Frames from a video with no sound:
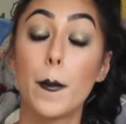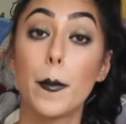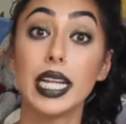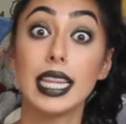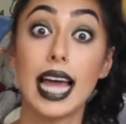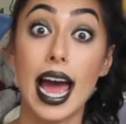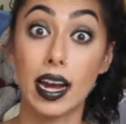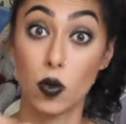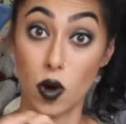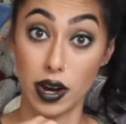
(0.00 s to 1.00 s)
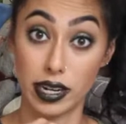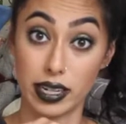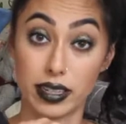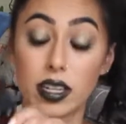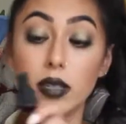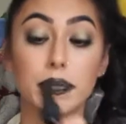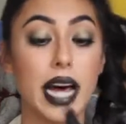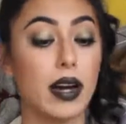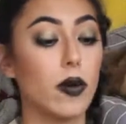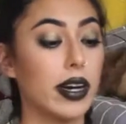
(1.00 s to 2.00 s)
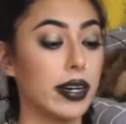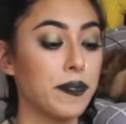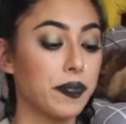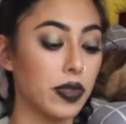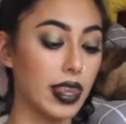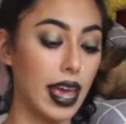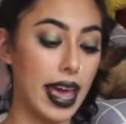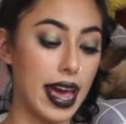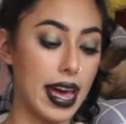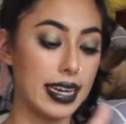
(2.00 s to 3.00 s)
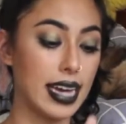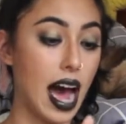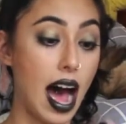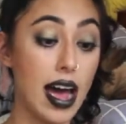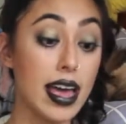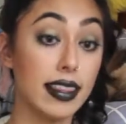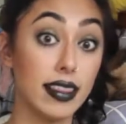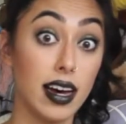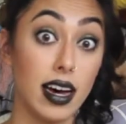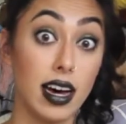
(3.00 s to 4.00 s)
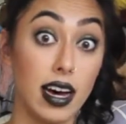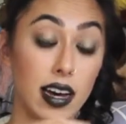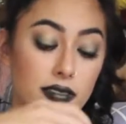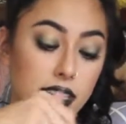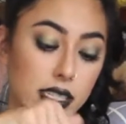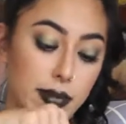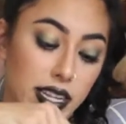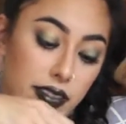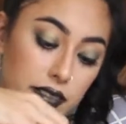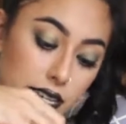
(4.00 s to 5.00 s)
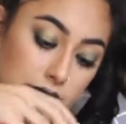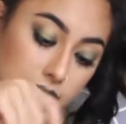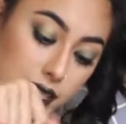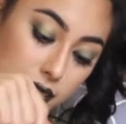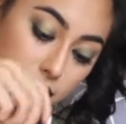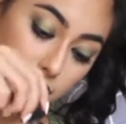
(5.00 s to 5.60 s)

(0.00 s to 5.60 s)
Blackwater. And I love the smell of this.